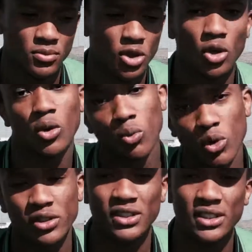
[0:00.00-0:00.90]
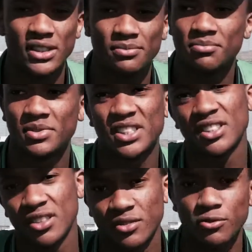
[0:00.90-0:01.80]
worldly,
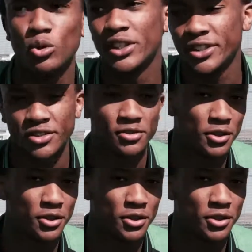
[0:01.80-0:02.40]
foolish,